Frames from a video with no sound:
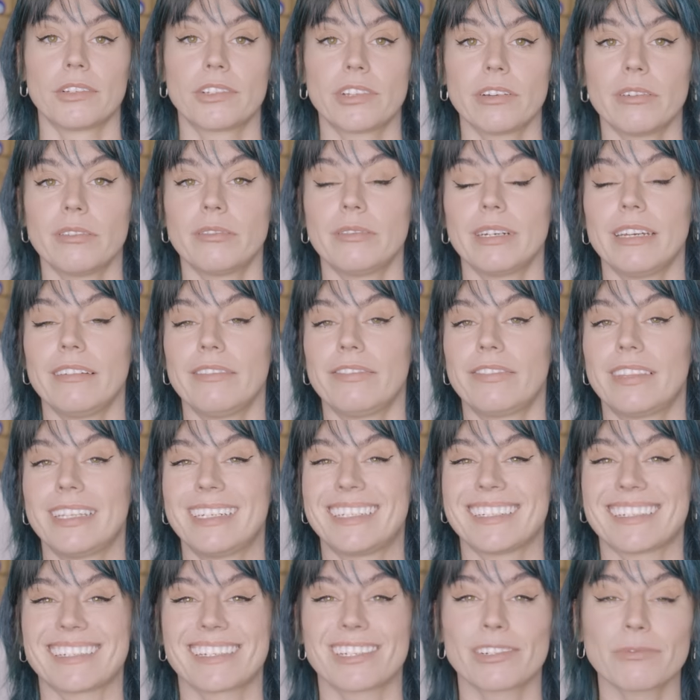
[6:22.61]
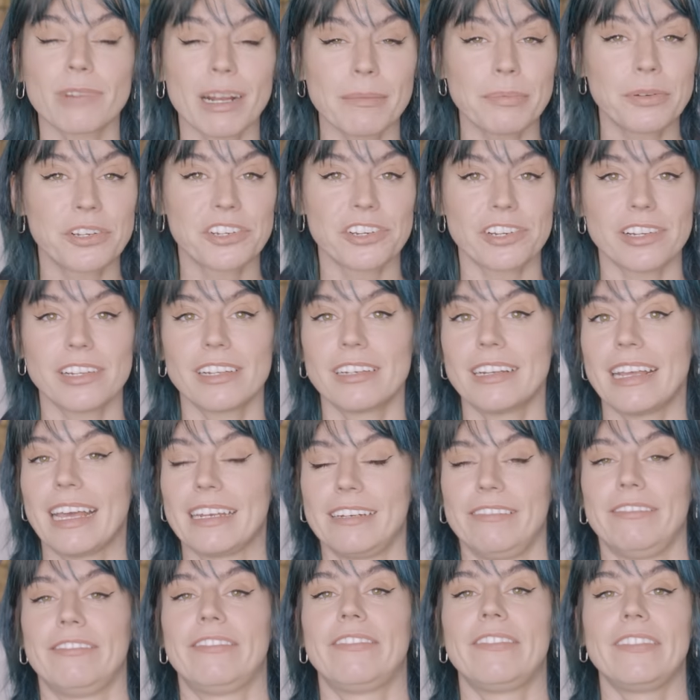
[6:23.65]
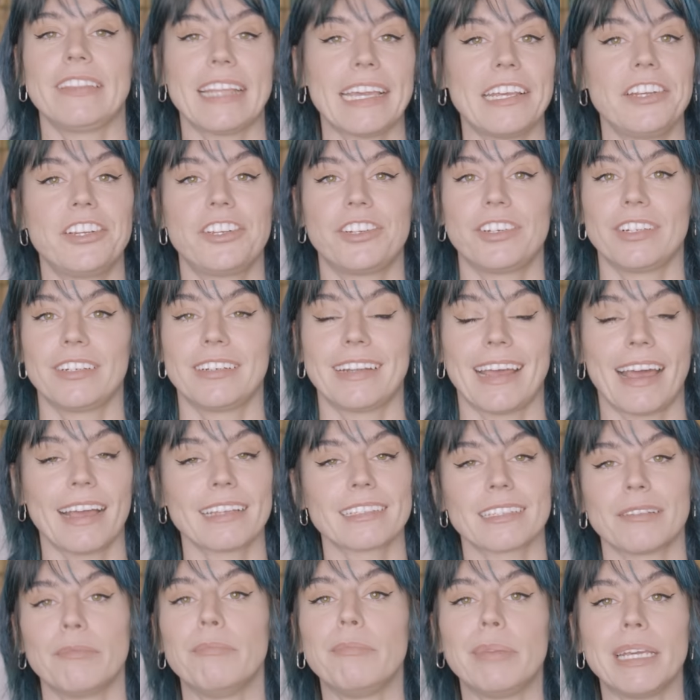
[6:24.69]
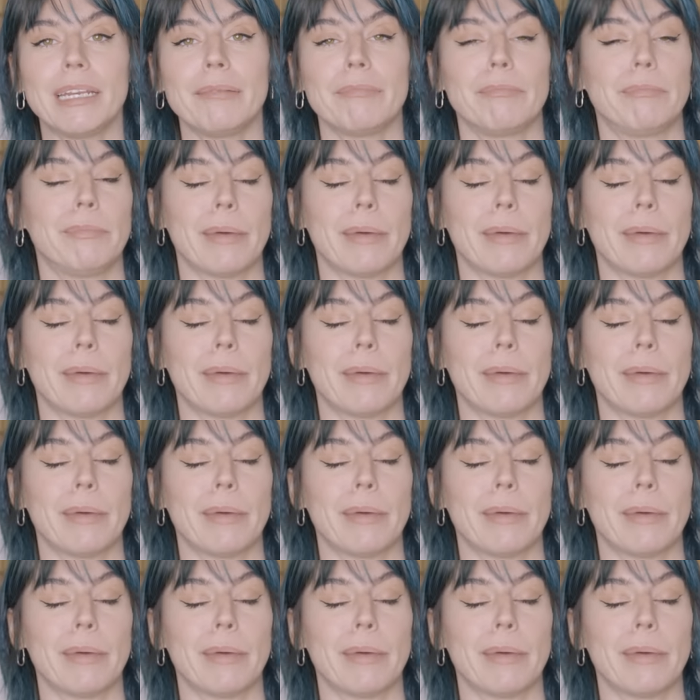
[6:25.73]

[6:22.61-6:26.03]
So if the disruption and inflation hasn't been